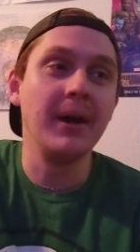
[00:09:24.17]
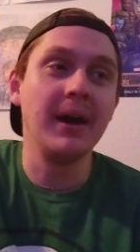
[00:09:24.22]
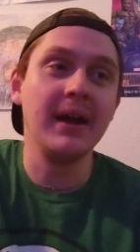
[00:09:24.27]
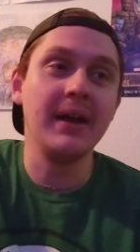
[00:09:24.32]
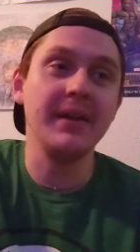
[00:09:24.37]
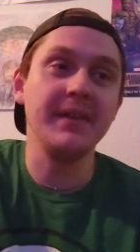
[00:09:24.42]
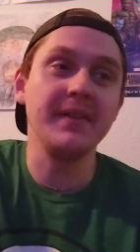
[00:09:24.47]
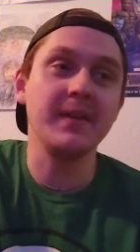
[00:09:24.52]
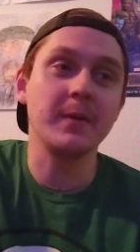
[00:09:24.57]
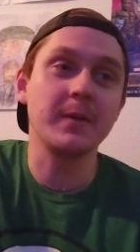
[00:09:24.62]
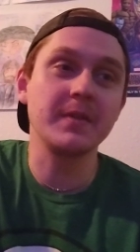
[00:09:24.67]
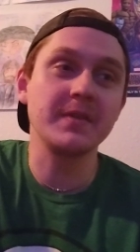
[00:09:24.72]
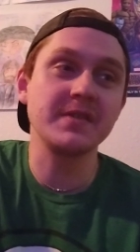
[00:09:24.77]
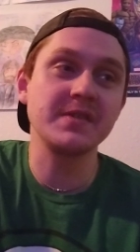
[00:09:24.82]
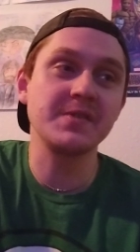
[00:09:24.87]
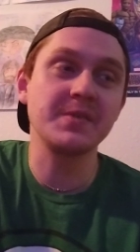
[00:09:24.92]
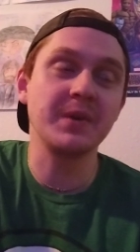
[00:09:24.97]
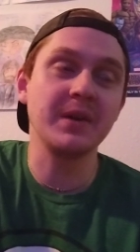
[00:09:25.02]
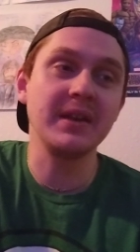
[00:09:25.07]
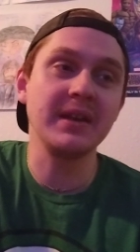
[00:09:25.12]
but there was
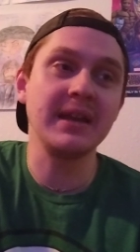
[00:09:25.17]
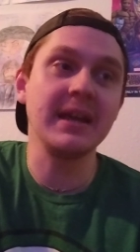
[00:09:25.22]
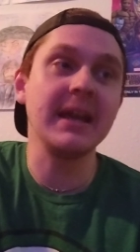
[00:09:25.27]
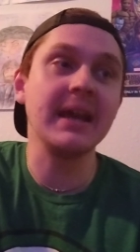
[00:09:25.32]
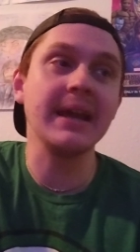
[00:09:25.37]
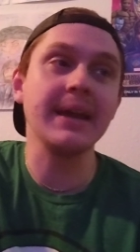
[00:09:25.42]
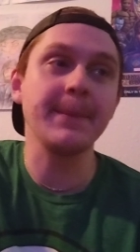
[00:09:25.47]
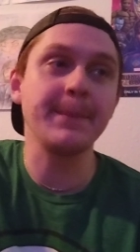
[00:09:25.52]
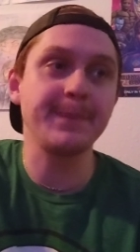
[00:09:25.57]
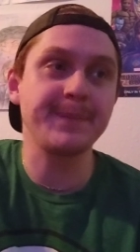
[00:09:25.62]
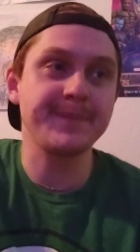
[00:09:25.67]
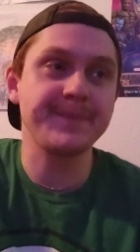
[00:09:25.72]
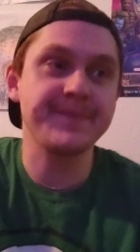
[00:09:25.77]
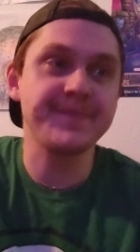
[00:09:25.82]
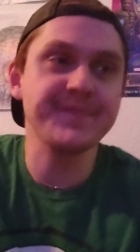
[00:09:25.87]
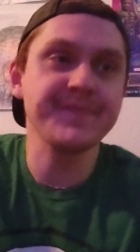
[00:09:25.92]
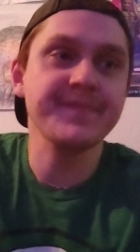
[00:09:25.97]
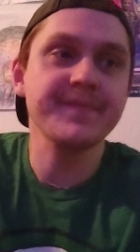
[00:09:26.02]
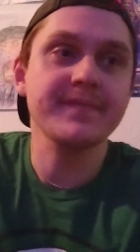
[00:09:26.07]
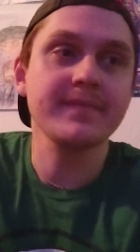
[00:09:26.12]
this one day,
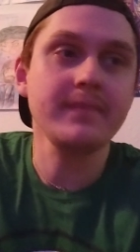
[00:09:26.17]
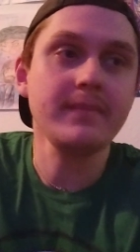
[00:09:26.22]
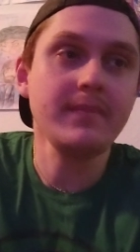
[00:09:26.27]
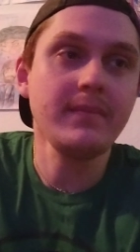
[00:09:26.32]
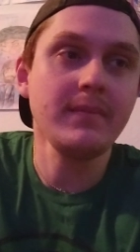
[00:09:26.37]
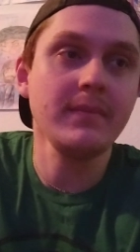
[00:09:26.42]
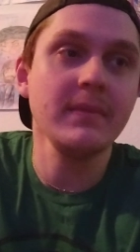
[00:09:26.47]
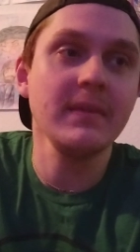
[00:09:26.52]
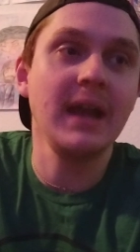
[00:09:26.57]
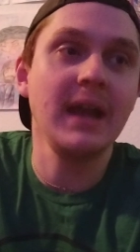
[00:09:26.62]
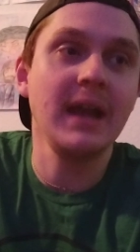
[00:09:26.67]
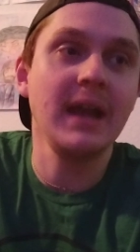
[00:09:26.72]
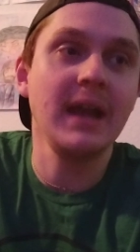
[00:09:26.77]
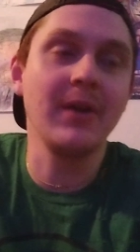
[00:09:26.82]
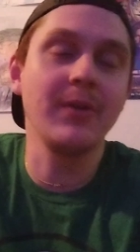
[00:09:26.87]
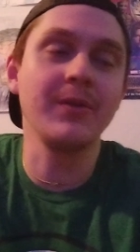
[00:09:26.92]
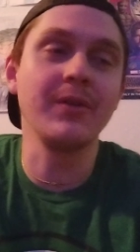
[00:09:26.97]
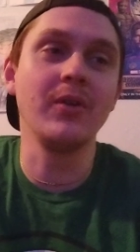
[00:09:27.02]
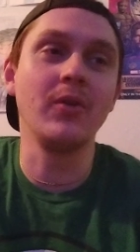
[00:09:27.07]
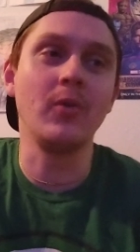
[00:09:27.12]
I
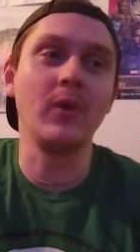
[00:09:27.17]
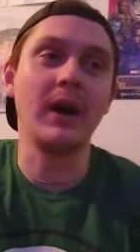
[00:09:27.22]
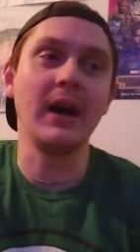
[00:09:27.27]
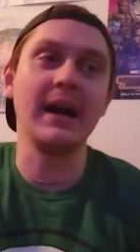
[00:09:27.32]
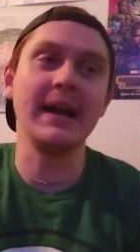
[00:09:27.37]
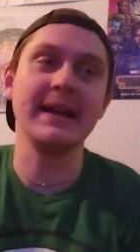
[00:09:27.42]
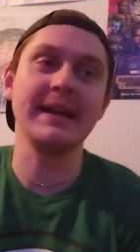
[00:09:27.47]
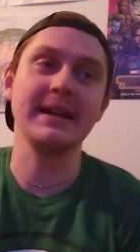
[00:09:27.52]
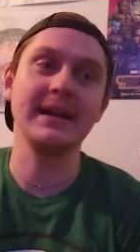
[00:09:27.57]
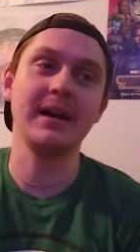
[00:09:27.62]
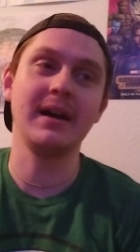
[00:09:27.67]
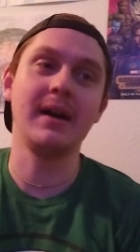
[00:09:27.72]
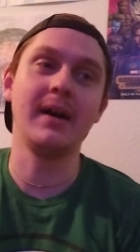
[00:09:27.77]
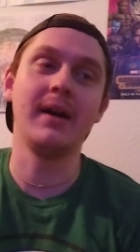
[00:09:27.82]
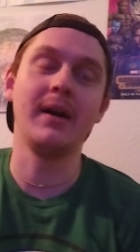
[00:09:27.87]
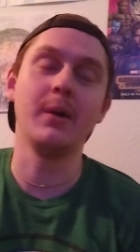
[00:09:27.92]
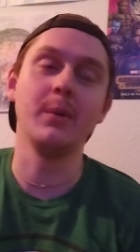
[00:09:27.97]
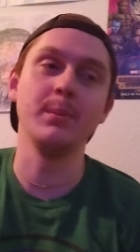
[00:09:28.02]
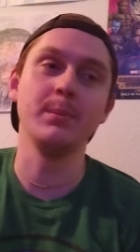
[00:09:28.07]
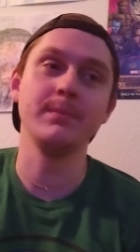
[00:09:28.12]
don't know why.
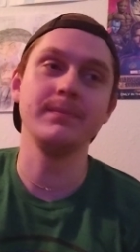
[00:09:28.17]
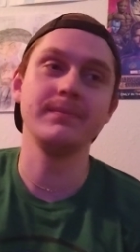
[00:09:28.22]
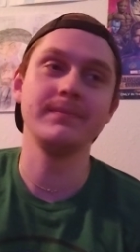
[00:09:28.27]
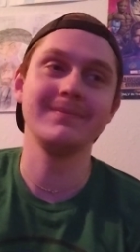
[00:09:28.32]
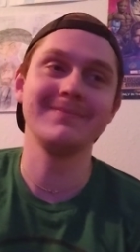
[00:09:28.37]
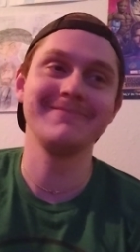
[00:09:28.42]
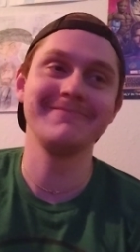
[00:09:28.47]
Um,